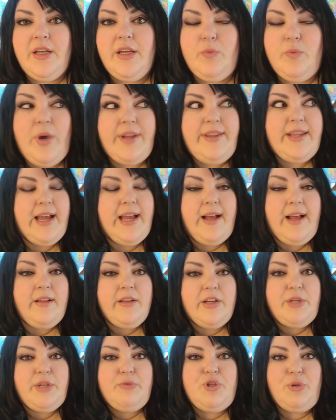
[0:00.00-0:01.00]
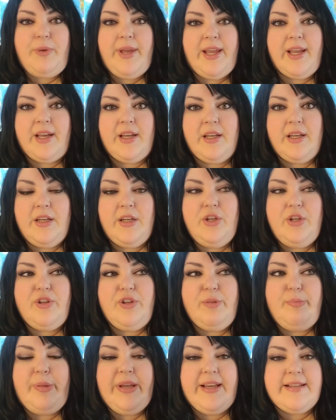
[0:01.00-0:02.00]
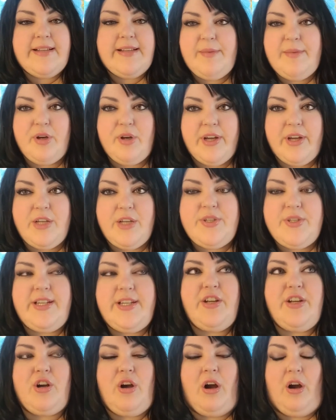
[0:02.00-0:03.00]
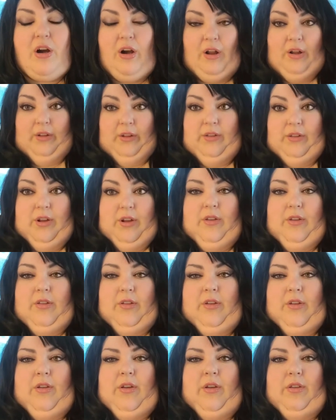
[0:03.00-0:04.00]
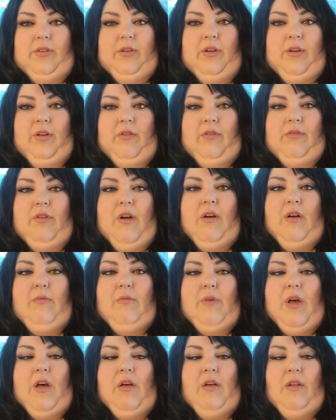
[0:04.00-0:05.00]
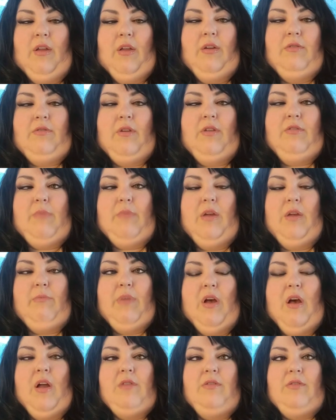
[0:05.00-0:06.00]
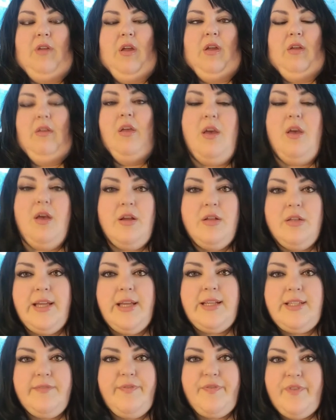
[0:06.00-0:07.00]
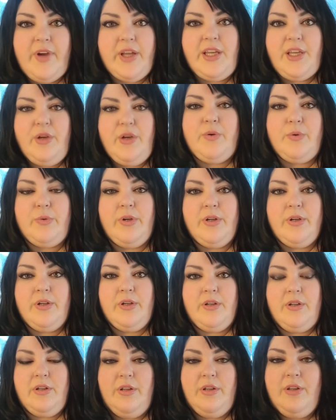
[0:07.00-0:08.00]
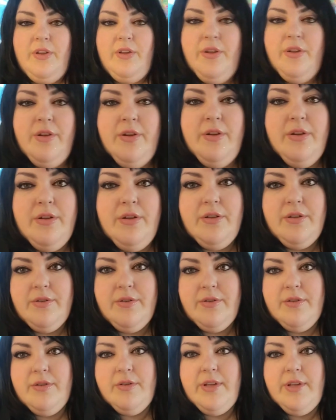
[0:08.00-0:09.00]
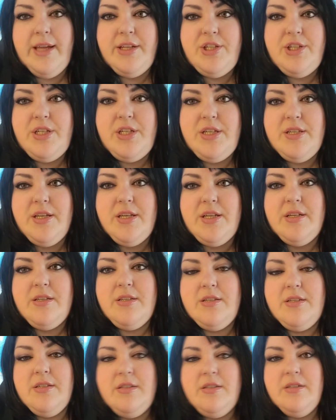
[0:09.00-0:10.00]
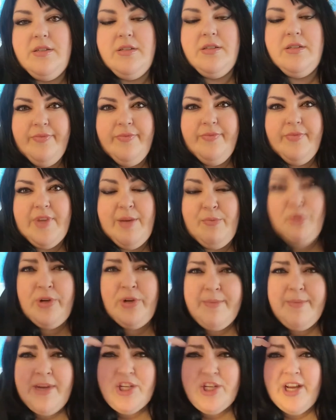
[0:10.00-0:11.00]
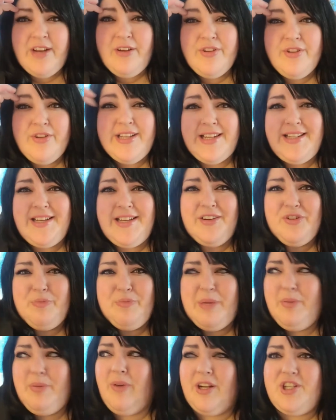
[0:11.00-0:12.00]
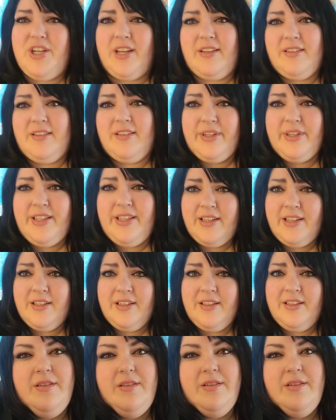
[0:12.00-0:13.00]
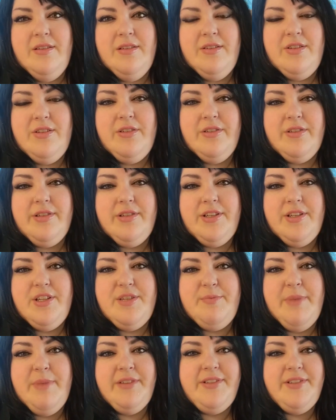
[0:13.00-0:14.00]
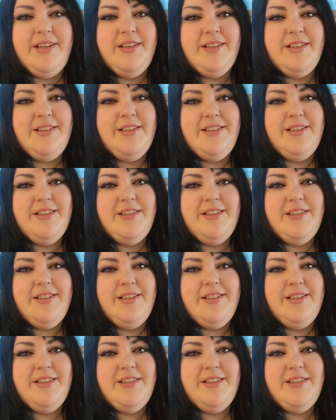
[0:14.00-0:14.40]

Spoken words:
What the hell are you doing? You're the biggest hypocrite. You sit in your car looking like this, eating Taco Bell, and then you judge me behind the scene. Like, fuck you. Like, Jesus. I'm ruining my channel? There's 1,800 people watching. Really? She looks like she's melting.